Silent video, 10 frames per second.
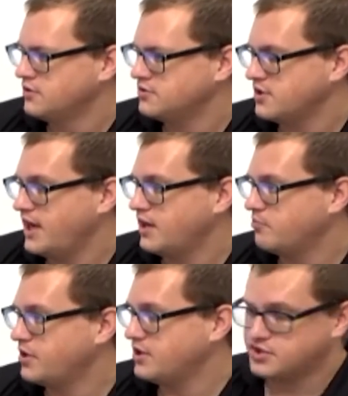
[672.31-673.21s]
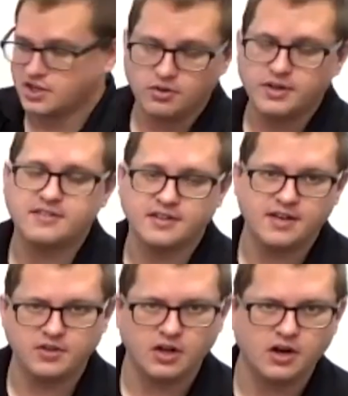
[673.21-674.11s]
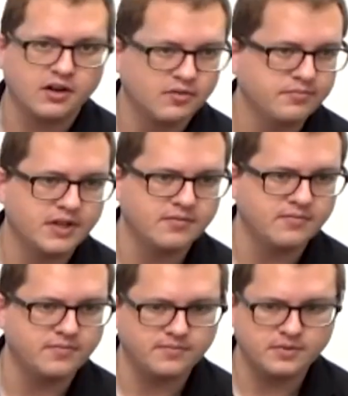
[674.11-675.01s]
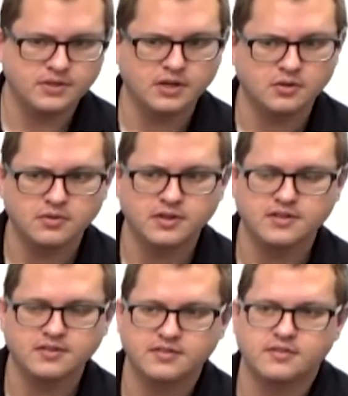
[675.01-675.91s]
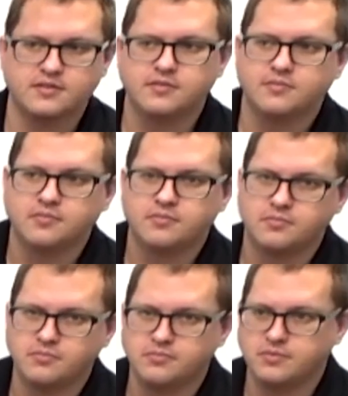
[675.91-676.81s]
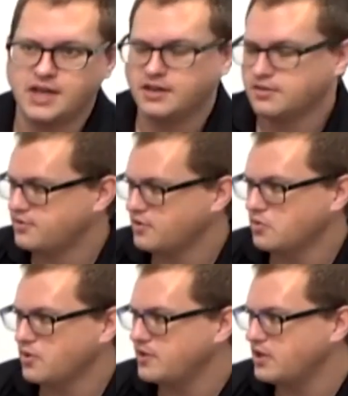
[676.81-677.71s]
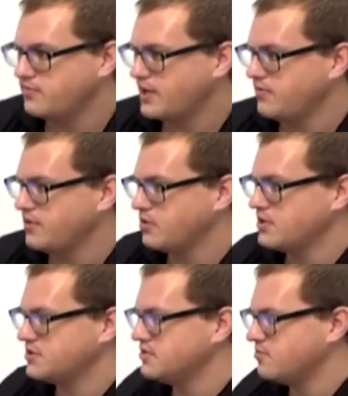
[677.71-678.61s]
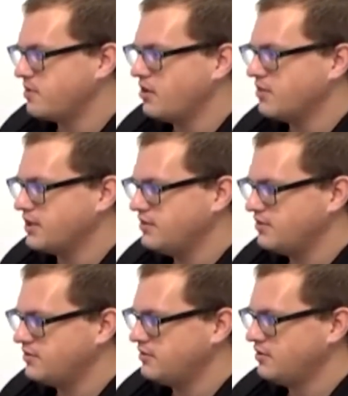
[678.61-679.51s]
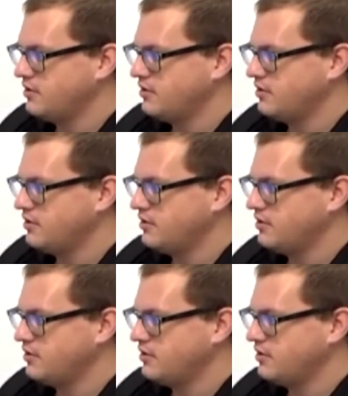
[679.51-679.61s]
So yeah, but in general, it's an AVR. If, you know, it's, yeah. So let me know if you have any questions about this.